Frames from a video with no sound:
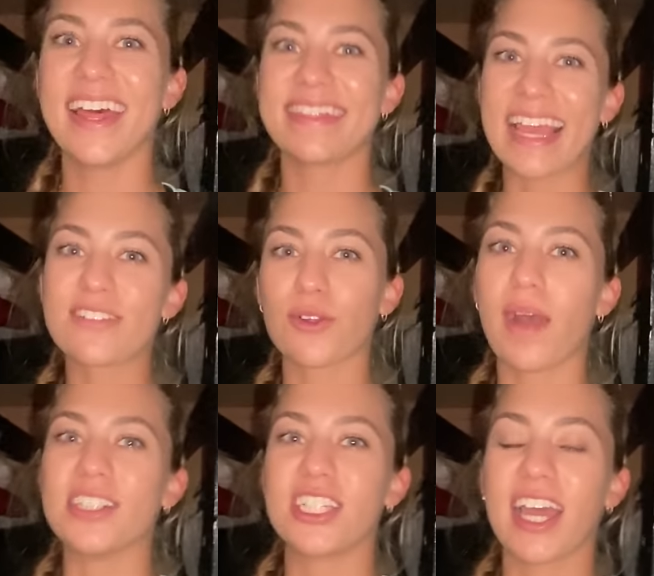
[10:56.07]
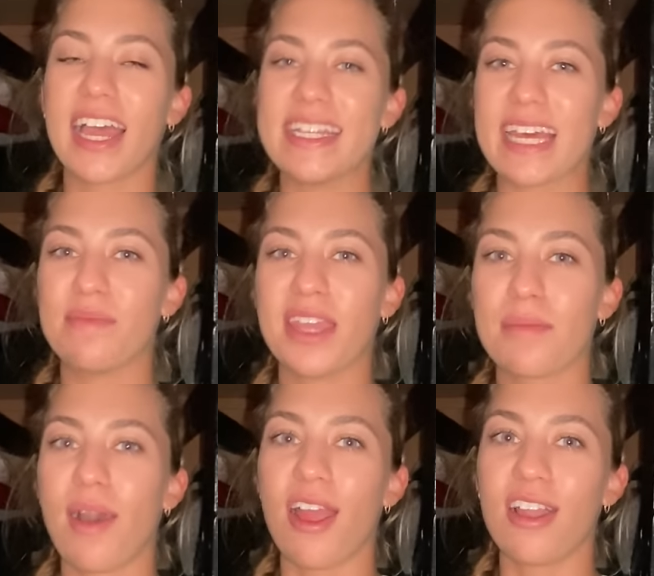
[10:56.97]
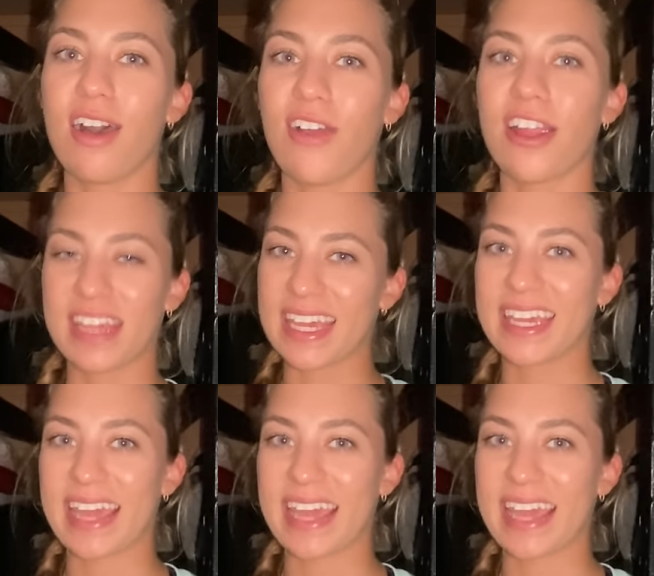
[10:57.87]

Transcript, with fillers: Thanks for watching, guys, and being a part of our Yankee